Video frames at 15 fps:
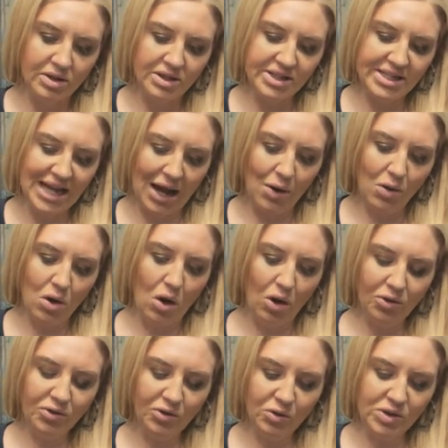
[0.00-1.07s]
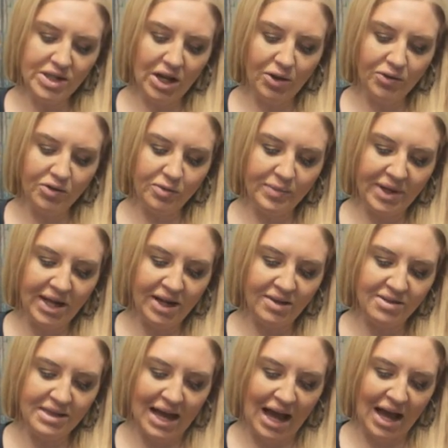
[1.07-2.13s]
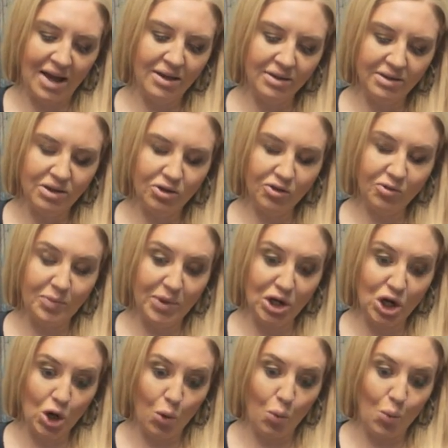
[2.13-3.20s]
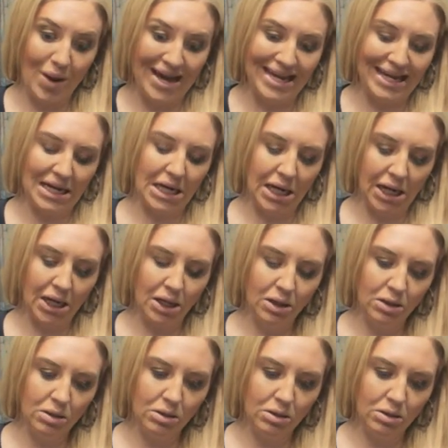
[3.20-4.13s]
The Tower also tells me that there's been an awakening.